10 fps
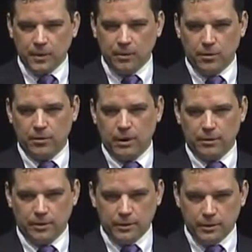
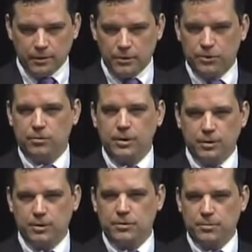around the true
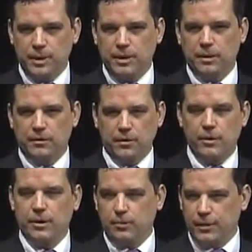literature pieces
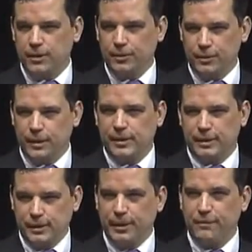versus what's known
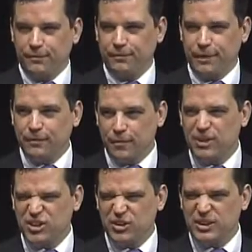as
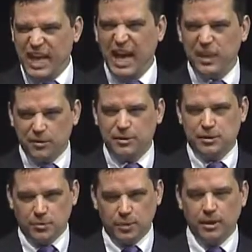informational text, which
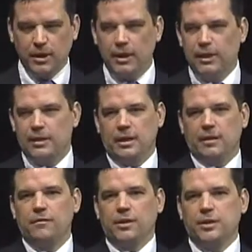is more the
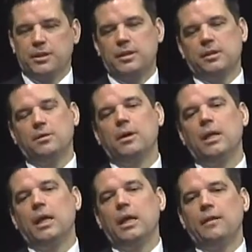nonfiction. So
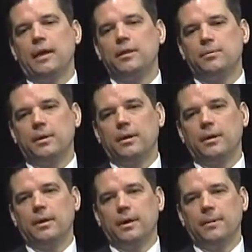that's
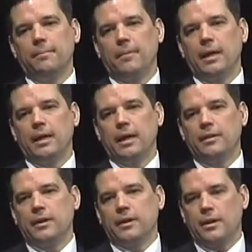where I
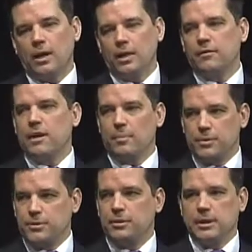think a lot of the
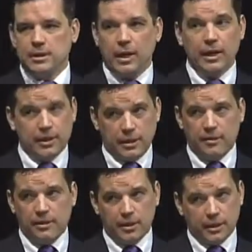opportunity lies in
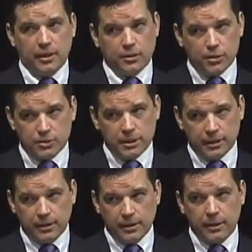areas like social
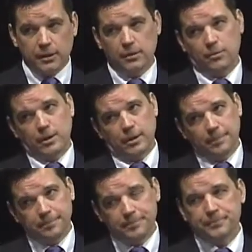studies, where
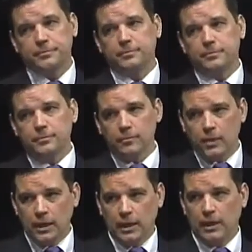
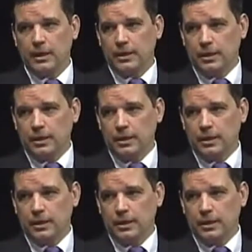a